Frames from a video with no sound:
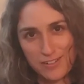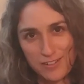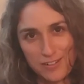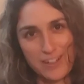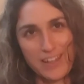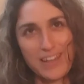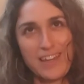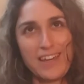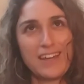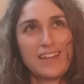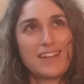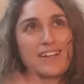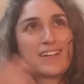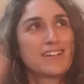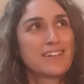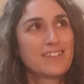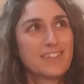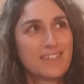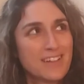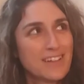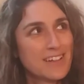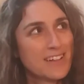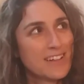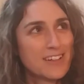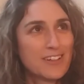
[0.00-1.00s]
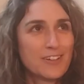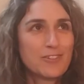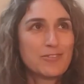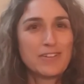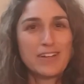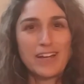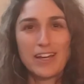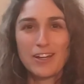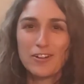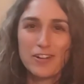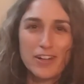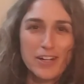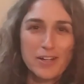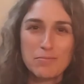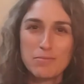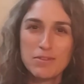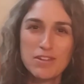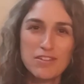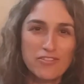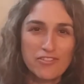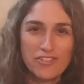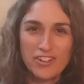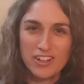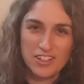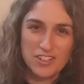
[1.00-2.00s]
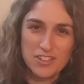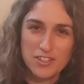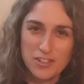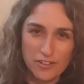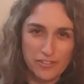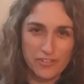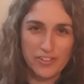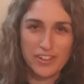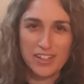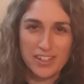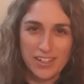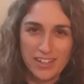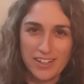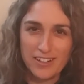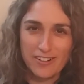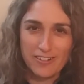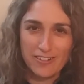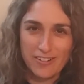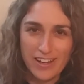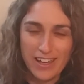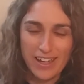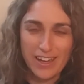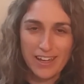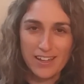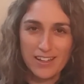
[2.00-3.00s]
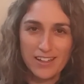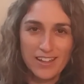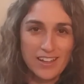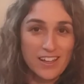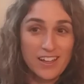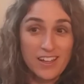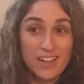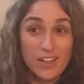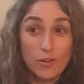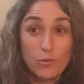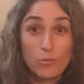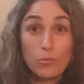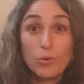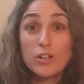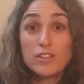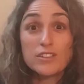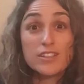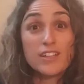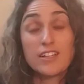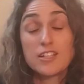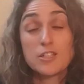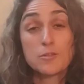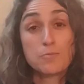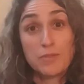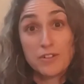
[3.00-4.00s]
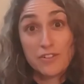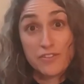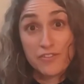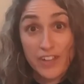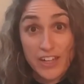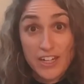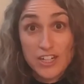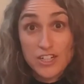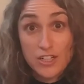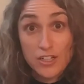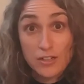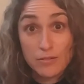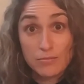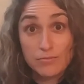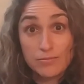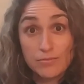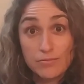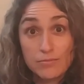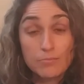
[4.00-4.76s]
Okay, I'm gonna be philosophic here, okay? What is perfection?